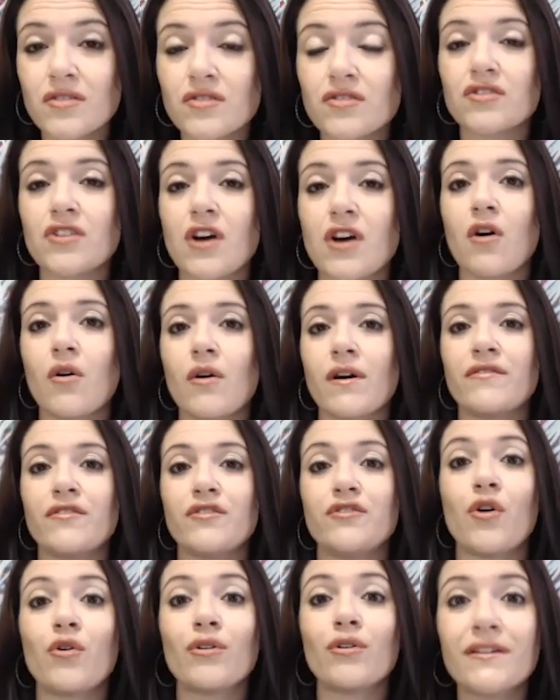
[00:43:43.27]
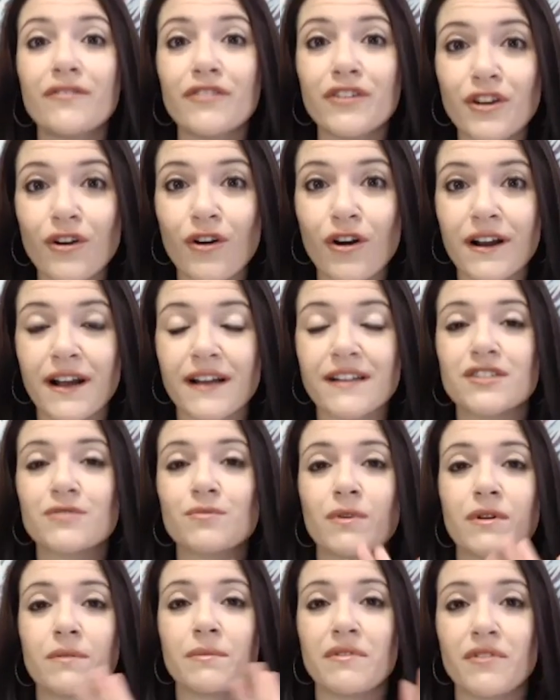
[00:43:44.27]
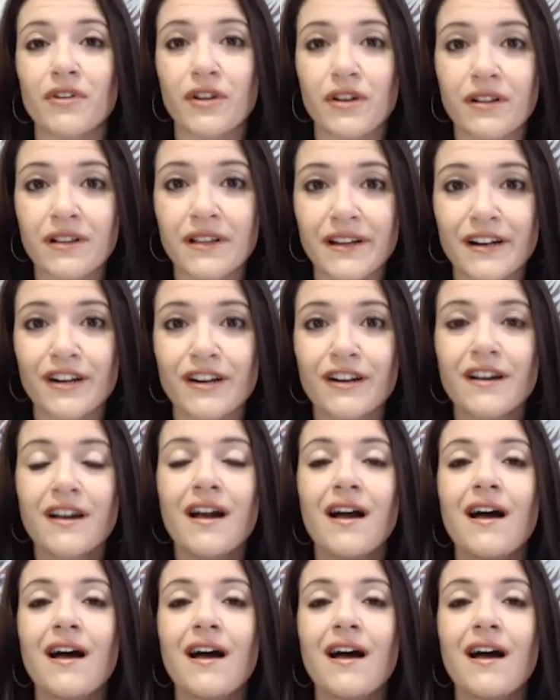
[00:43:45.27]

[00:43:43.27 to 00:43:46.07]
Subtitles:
So if you don't live in New York, I just want to be very clear,